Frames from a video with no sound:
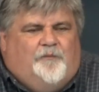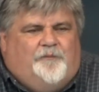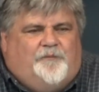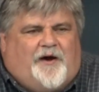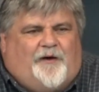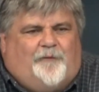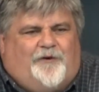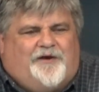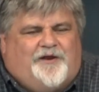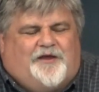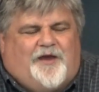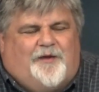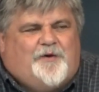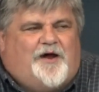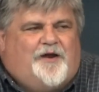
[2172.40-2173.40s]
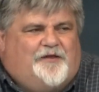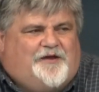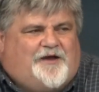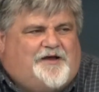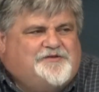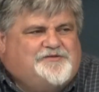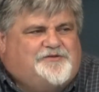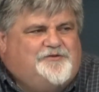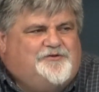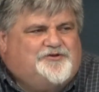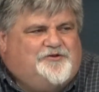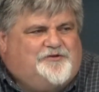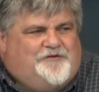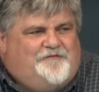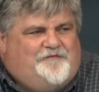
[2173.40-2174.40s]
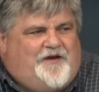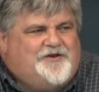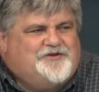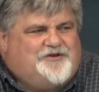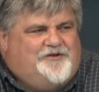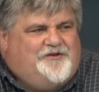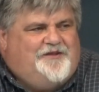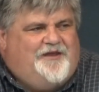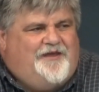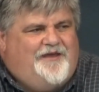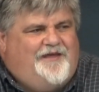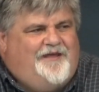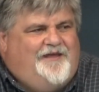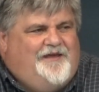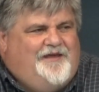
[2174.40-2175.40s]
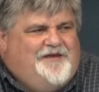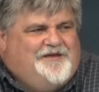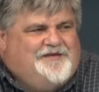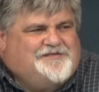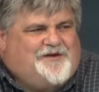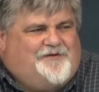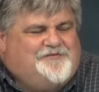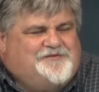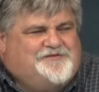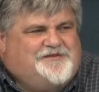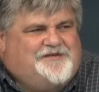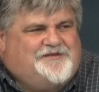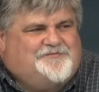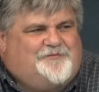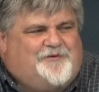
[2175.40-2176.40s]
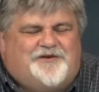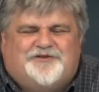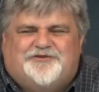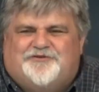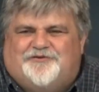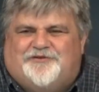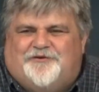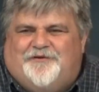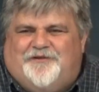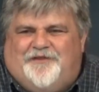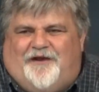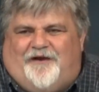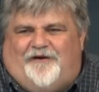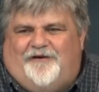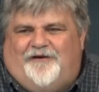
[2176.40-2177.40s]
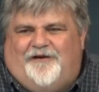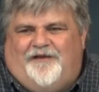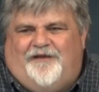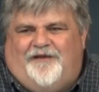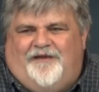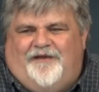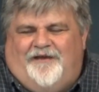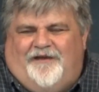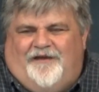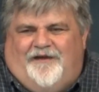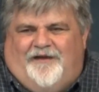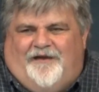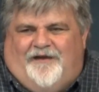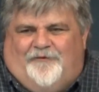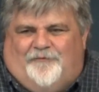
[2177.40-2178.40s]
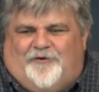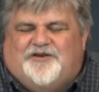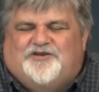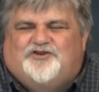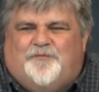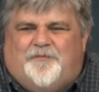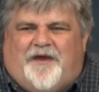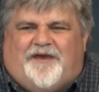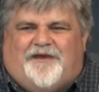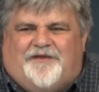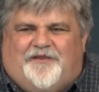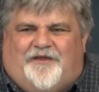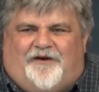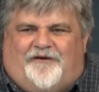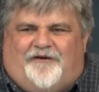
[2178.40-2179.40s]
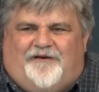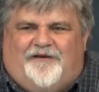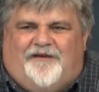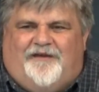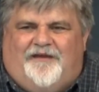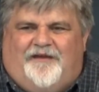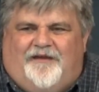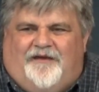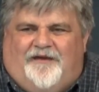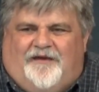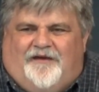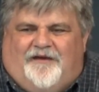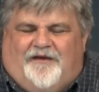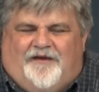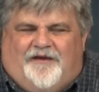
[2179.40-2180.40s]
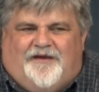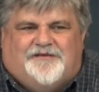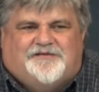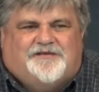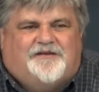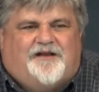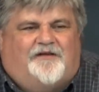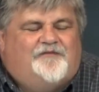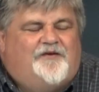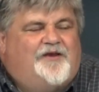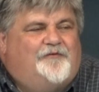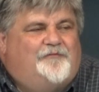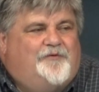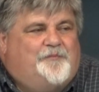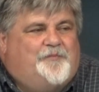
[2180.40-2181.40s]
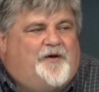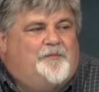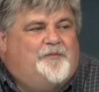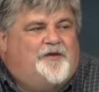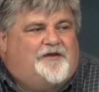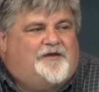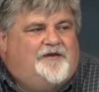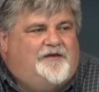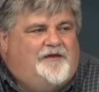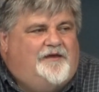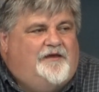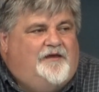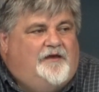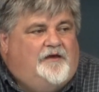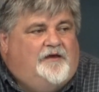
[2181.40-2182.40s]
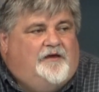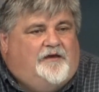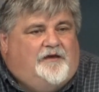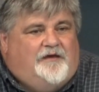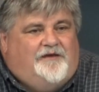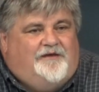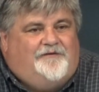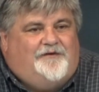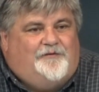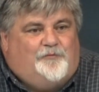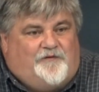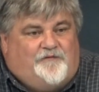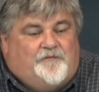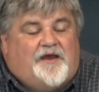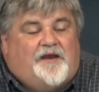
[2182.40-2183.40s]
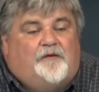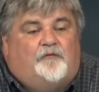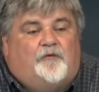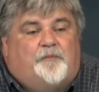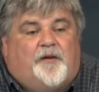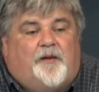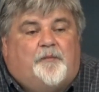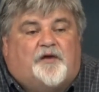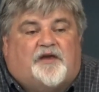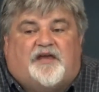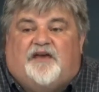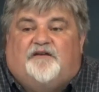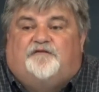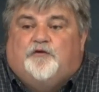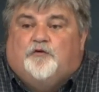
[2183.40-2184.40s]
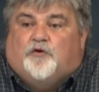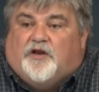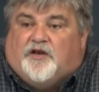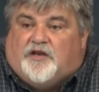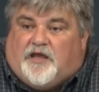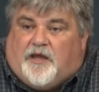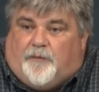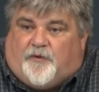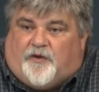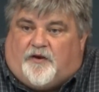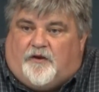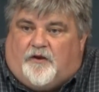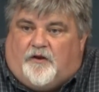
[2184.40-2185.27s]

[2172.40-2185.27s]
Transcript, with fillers: But when he came out of the Constitutional Convention, Someone says, What did you do in there? What did you make in there? He said, I have made a republic. It, we've made a republic if you can keep it.